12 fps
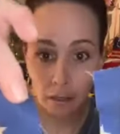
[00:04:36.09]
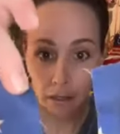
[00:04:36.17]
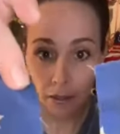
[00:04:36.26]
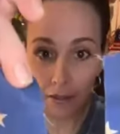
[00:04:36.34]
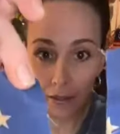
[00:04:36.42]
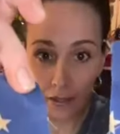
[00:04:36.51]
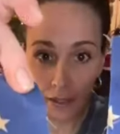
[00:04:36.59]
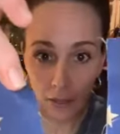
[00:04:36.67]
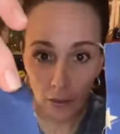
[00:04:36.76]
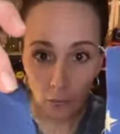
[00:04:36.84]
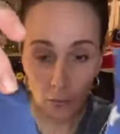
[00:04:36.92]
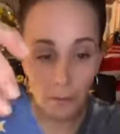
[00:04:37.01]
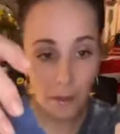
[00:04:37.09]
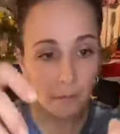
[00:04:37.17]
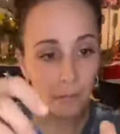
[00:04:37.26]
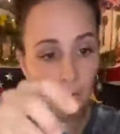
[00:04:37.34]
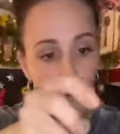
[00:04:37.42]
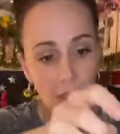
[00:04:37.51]
Like I said, I don't
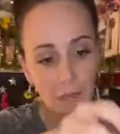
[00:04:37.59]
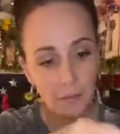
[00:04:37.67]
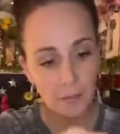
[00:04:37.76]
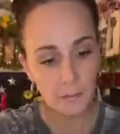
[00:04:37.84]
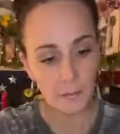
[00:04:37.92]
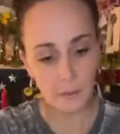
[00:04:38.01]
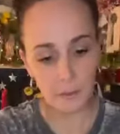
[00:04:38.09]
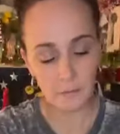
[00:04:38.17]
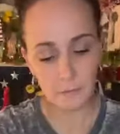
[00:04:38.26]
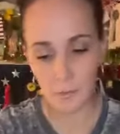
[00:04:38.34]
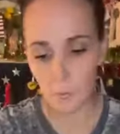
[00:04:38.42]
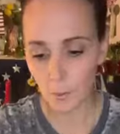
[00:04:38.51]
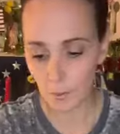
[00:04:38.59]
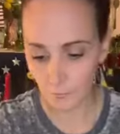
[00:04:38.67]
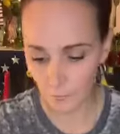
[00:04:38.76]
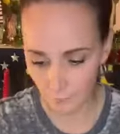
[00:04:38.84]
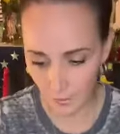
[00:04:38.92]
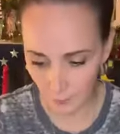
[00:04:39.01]
remember. This might have been one of
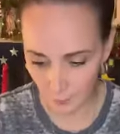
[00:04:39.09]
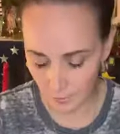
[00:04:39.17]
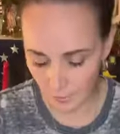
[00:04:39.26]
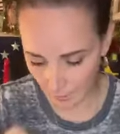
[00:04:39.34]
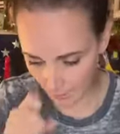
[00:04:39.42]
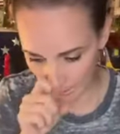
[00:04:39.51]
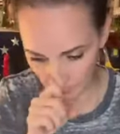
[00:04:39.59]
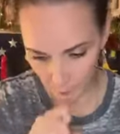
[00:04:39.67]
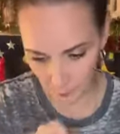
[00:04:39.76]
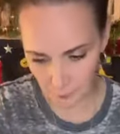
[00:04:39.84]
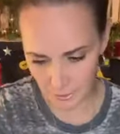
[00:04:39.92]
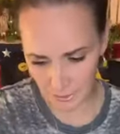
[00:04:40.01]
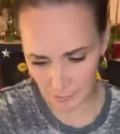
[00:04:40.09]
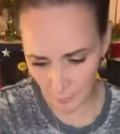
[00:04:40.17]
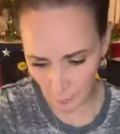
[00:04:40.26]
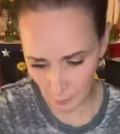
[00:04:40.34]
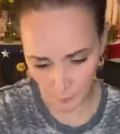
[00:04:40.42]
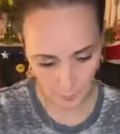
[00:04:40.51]
the fabrics that came from
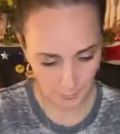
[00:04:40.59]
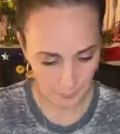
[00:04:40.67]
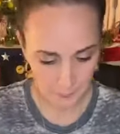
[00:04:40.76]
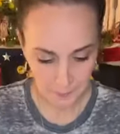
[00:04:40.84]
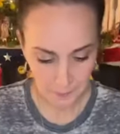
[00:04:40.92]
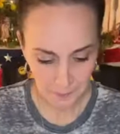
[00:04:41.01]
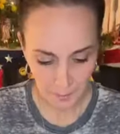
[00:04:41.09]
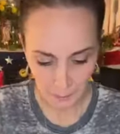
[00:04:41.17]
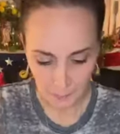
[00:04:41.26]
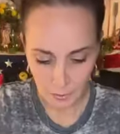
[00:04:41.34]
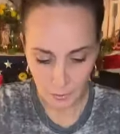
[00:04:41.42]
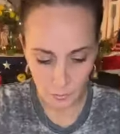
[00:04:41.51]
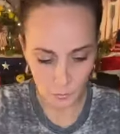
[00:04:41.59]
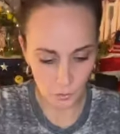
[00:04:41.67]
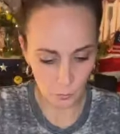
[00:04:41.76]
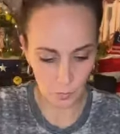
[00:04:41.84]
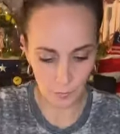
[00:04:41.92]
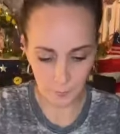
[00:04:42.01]
Temu. I'm not too
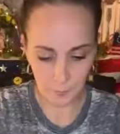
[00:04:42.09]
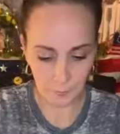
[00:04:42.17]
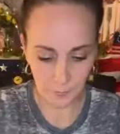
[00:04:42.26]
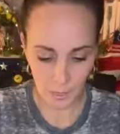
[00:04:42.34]
sure.